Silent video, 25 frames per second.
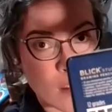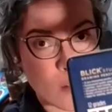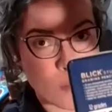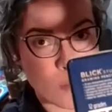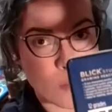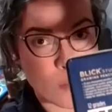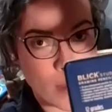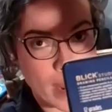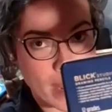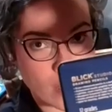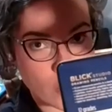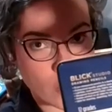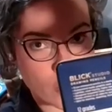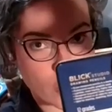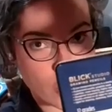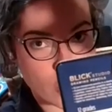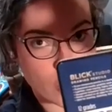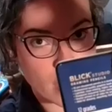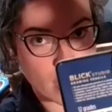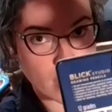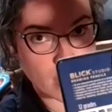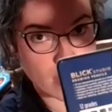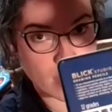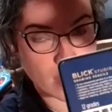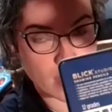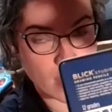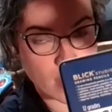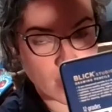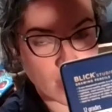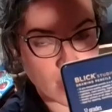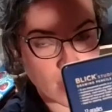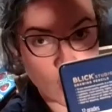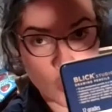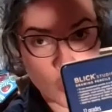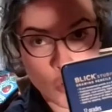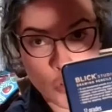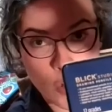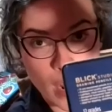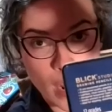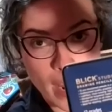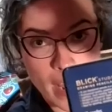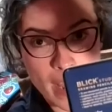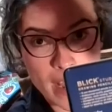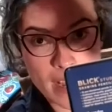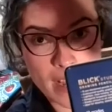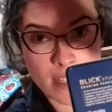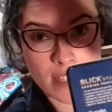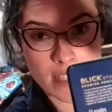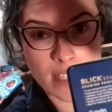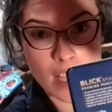ranges,
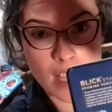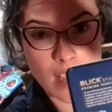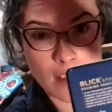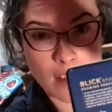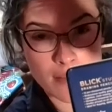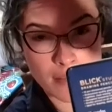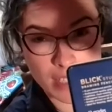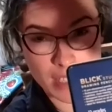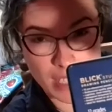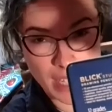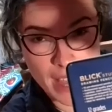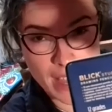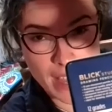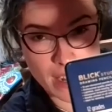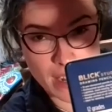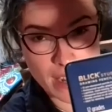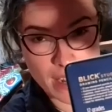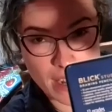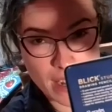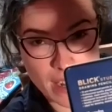grades of lead